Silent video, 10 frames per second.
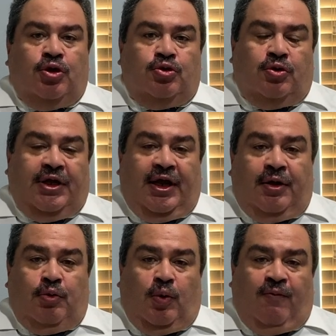Today,
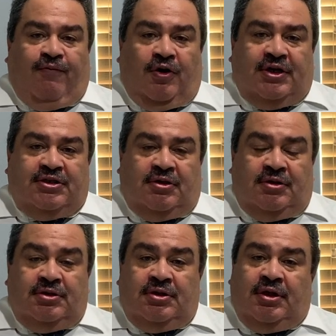we will focus
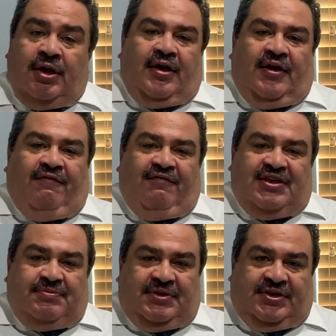on
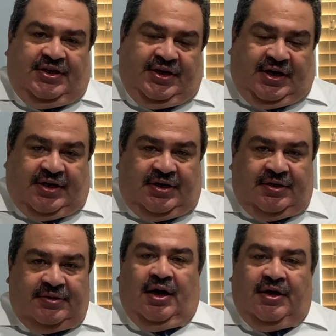investment in Iraq.
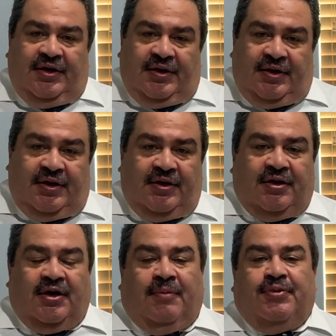Any
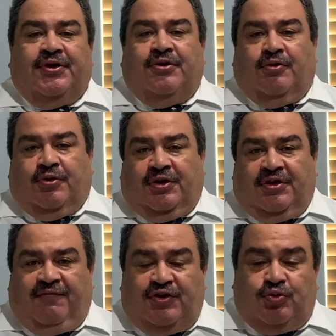company or
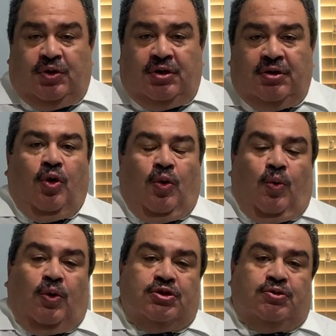individual who
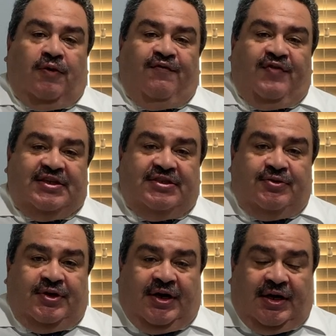wants to invest to
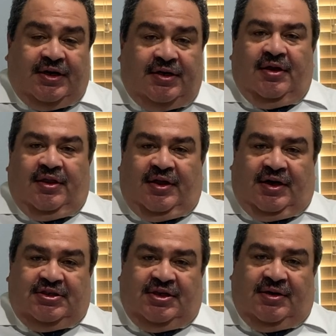Iraq, there are
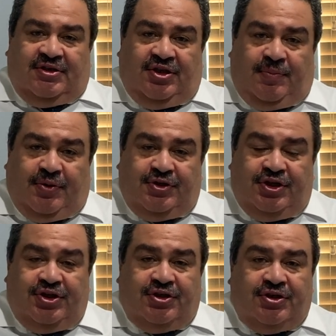certain
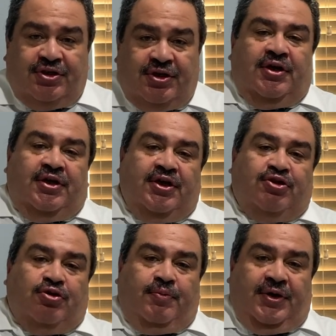procedures need
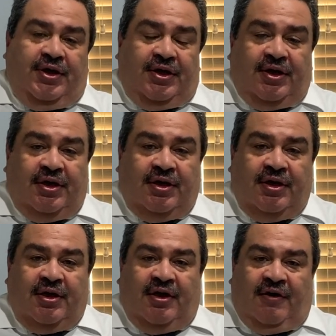to be
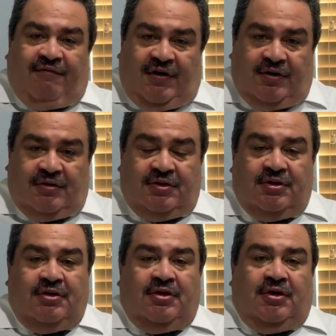followed
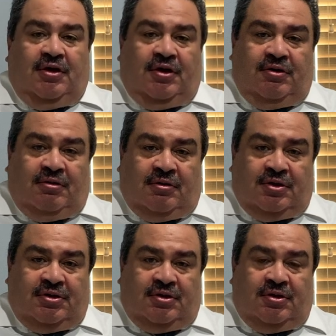in
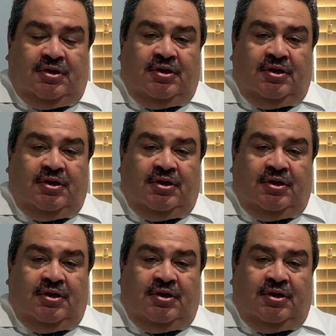order